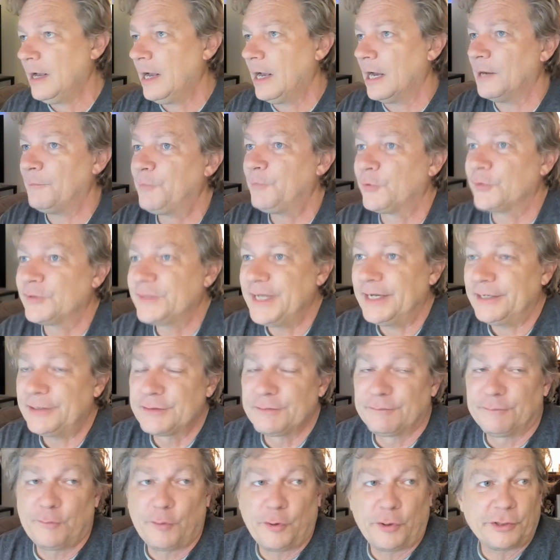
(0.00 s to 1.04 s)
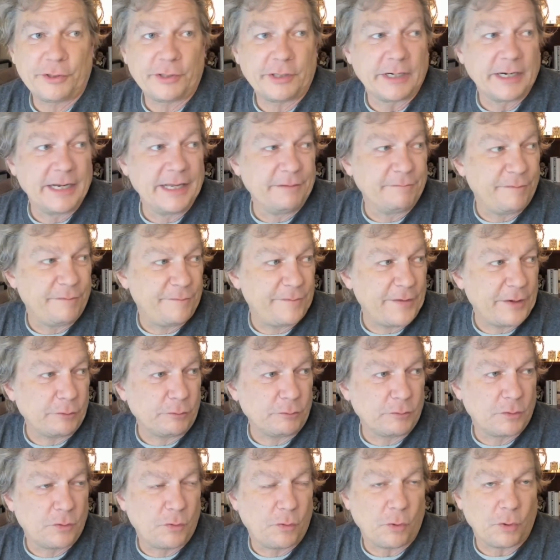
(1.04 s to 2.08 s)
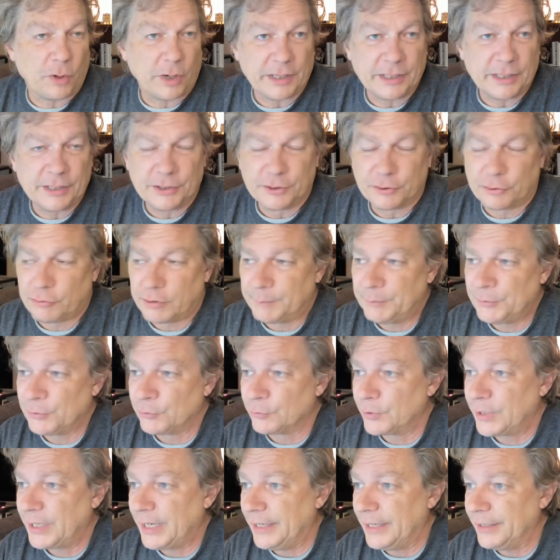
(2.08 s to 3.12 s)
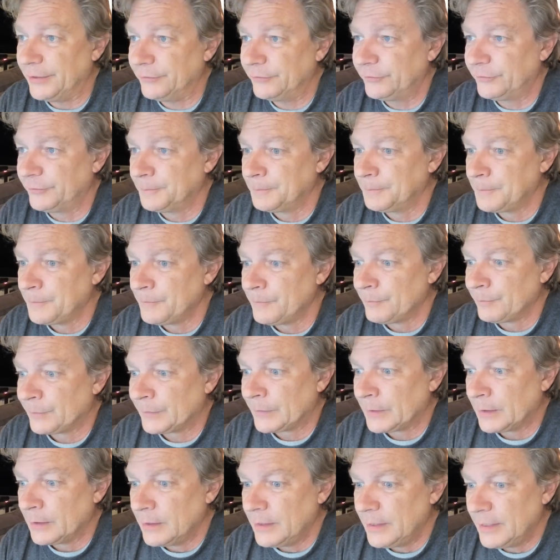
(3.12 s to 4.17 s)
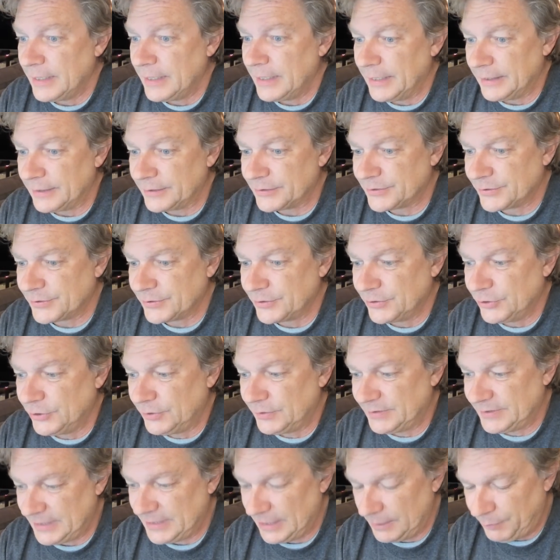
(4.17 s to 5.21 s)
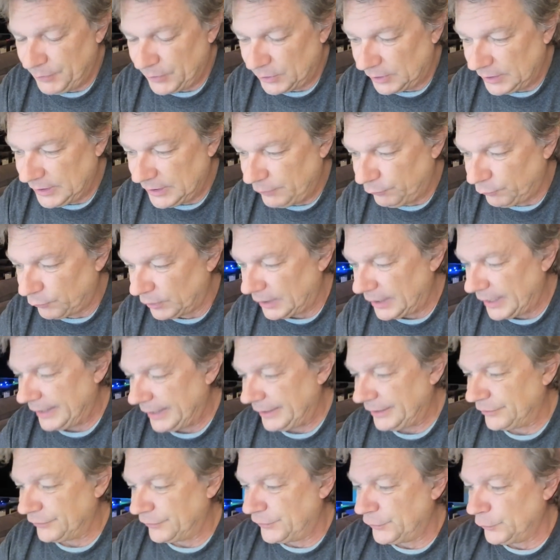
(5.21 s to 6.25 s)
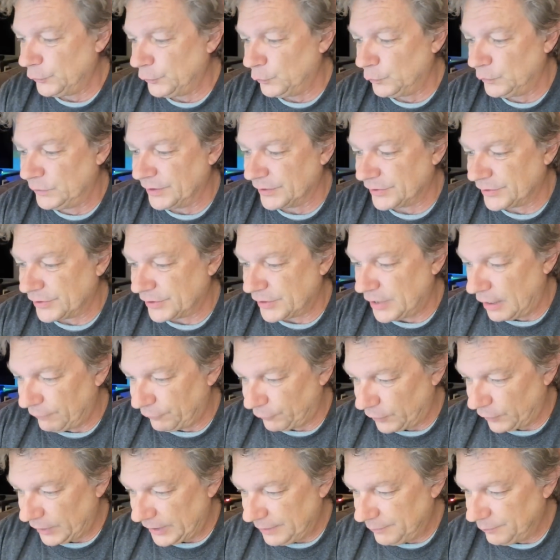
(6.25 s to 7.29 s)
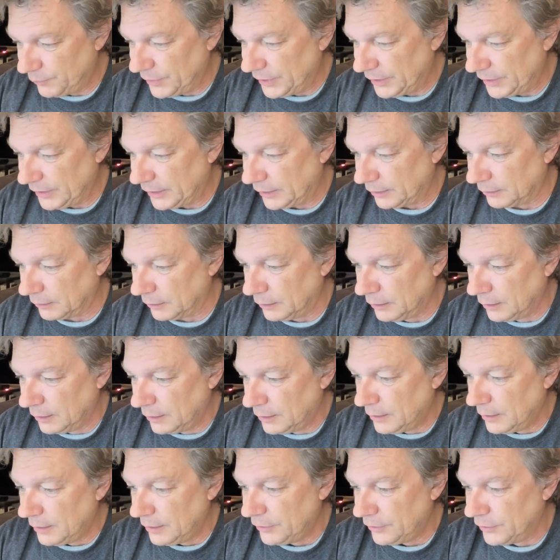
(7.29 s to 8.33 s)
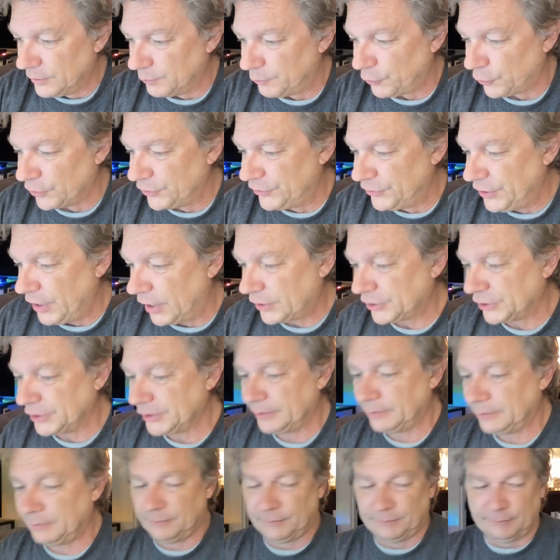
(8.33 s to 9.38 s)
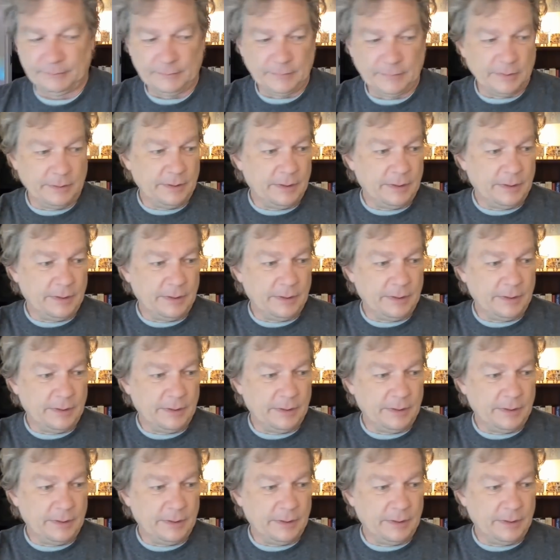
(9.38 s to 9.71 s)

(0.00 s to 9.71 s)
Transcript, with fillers: A protective order in federal court in a criminal case, it's typically related to discovery, meaning the production,